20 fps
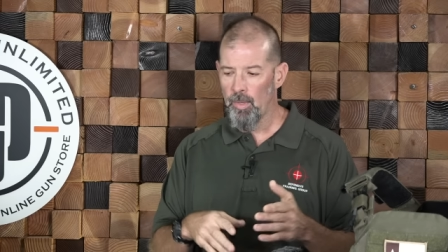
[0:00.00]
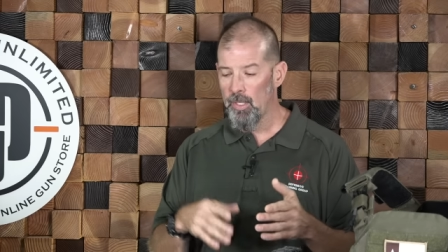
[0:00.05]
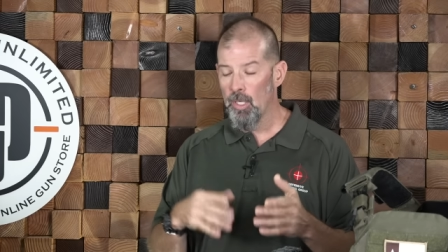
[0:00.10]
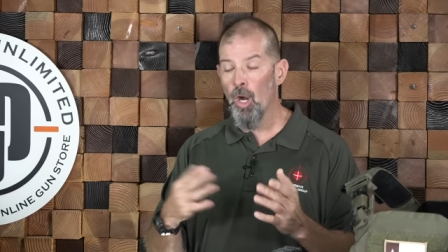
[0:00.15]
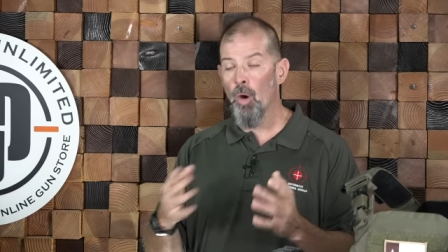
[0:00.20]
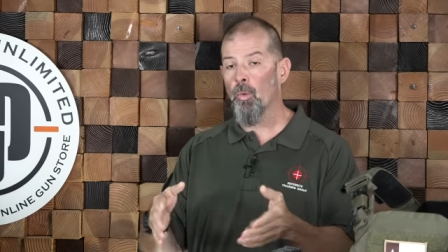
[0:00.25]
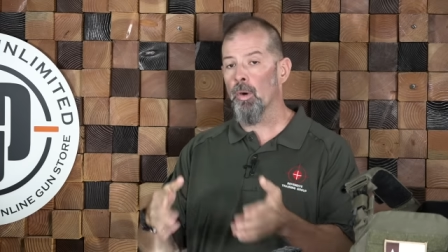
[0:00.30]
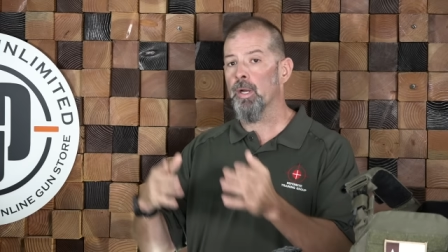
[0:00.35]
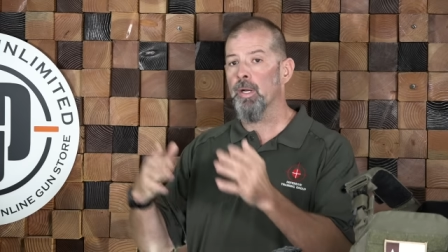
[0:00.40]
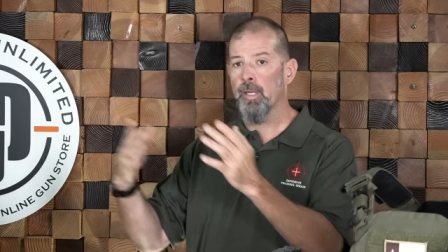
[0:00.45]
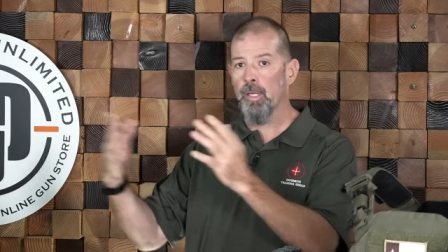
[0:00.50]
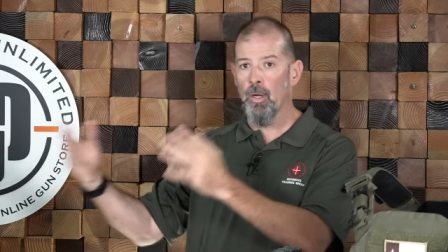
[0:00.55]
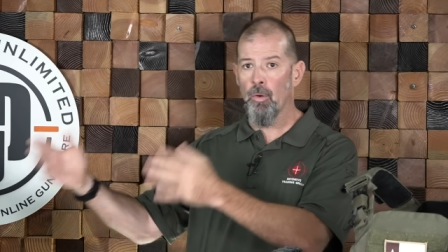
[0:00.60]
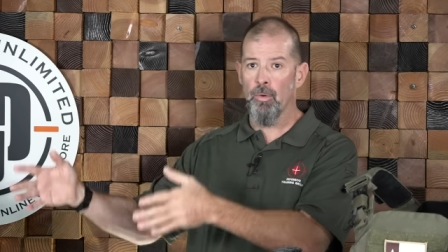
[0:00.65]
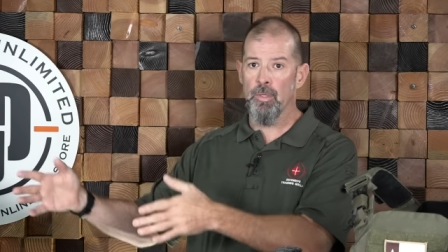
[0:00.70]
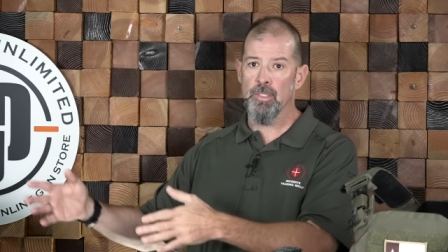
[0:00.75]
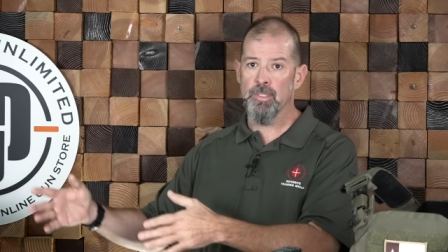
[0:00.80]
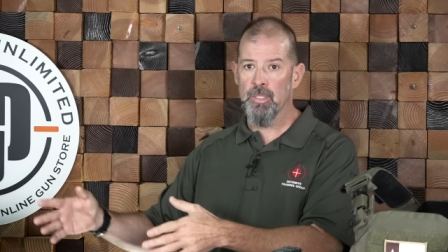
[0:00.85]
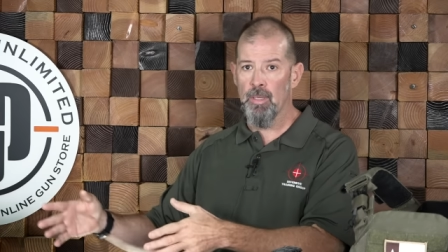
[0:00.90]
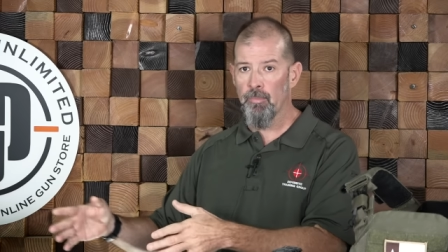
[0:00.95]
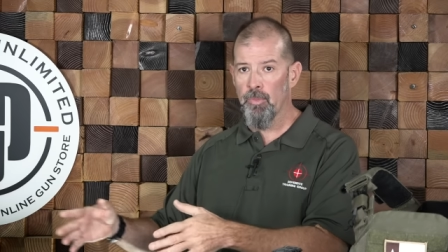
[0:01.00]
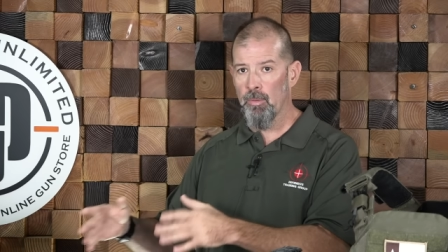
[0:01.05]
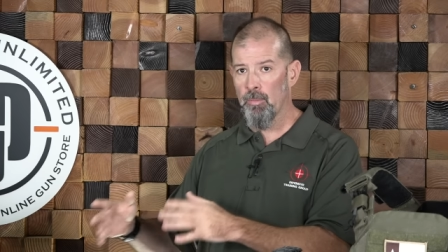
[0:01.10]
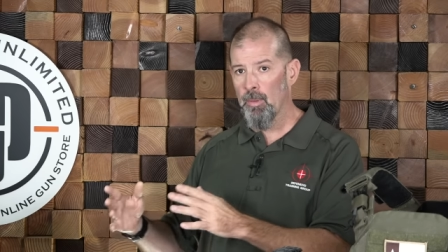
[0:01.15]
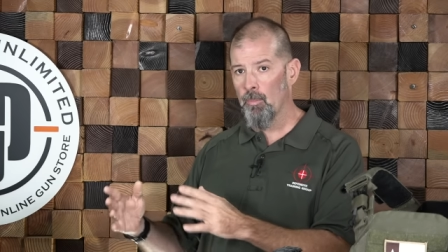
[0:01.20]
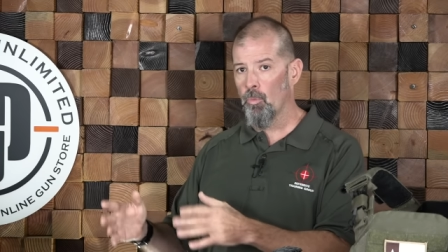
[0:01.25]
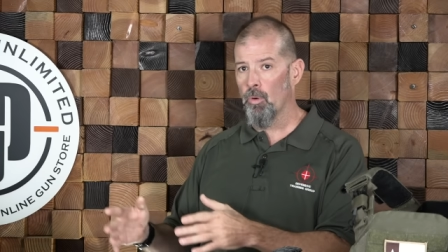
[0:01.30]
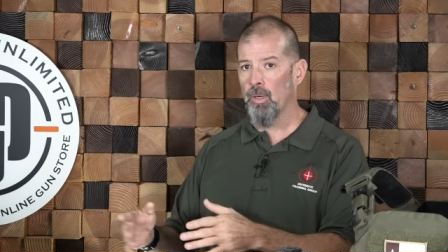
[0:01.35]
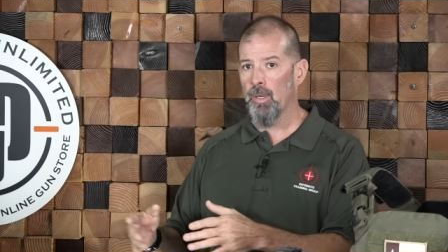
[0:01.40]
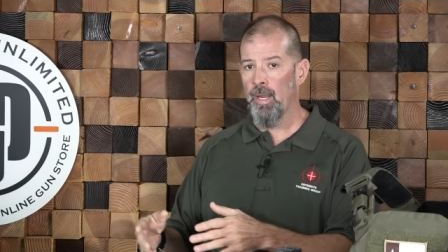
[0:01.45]
we know we're going to go into something a
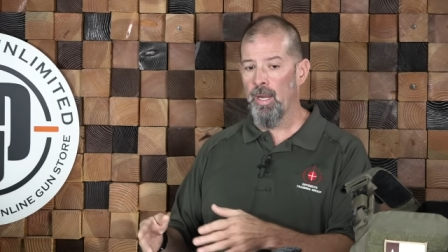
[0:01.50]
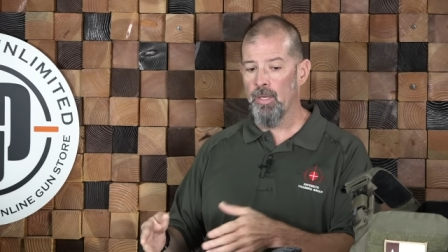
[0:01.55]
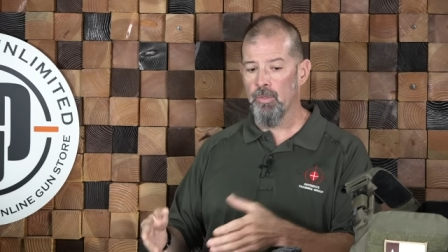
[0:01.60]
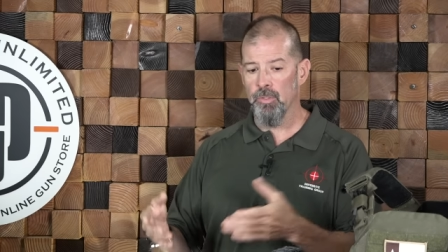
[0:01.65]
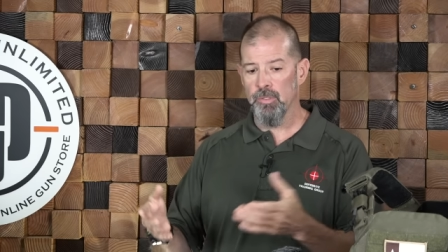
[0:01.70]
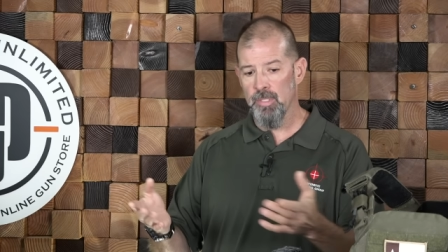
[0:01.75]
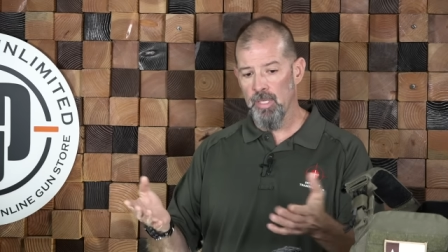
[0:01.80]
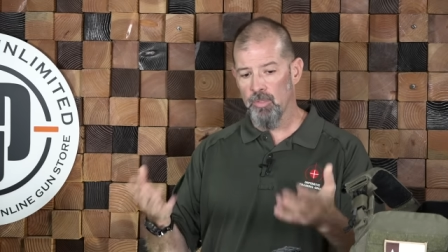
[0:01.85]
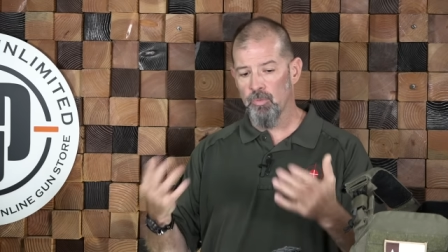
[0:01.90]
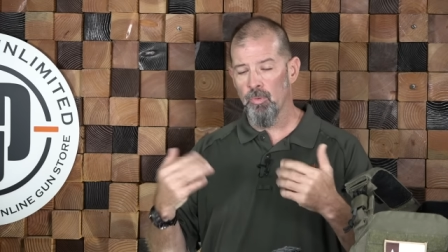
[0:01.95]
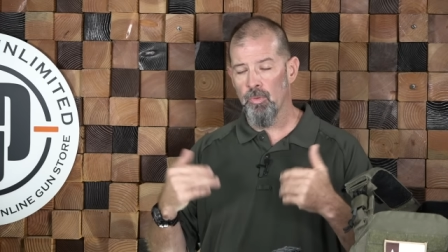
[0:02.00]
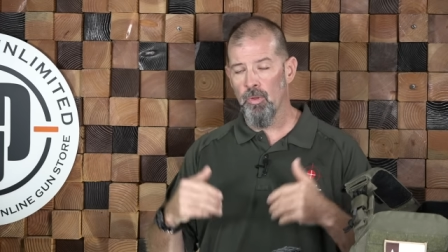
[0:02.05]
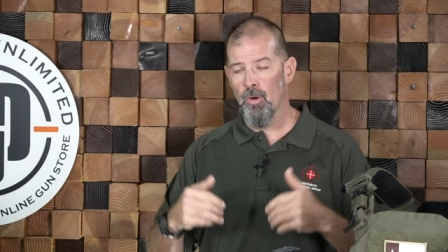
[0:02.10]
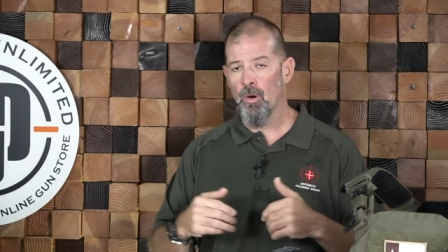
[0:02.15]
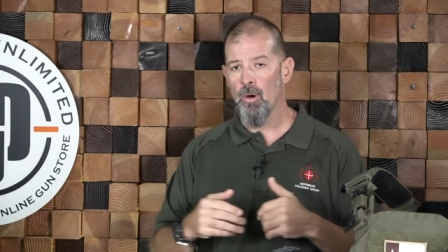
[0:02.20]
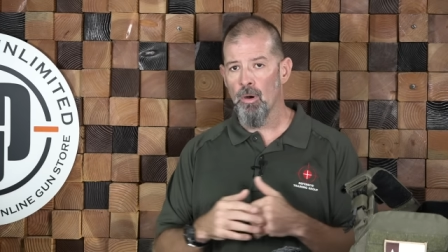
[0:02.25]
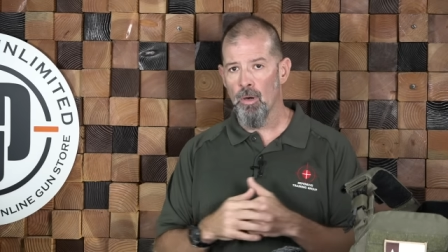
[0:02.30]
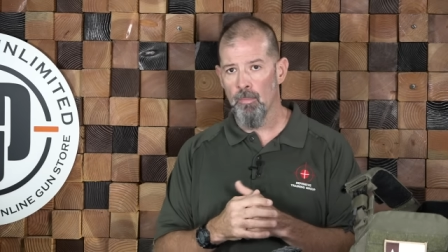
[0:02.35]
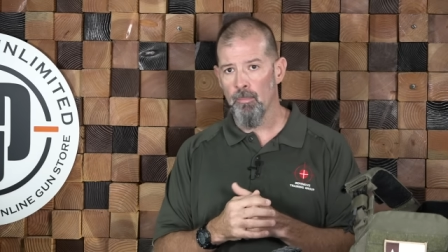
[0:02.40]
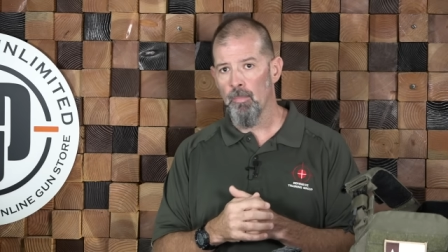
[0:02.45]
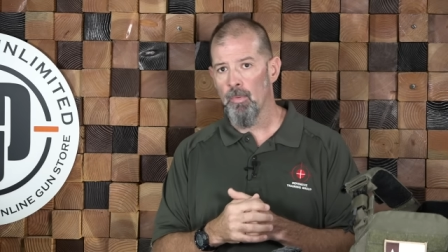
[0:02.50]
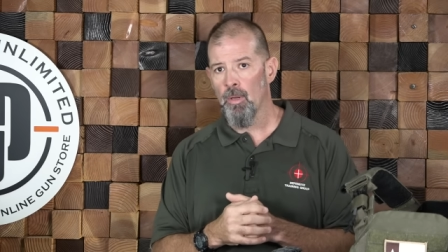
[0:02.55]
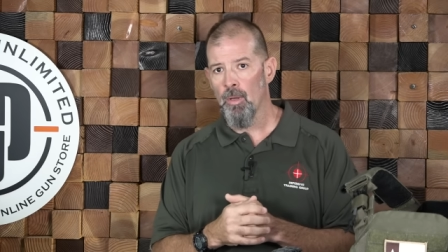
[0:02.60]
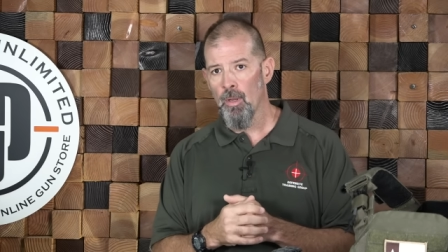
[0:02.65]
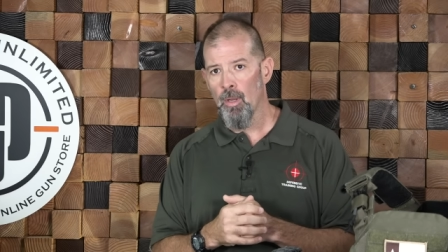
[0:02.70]
bit more dangerous, that's when the hard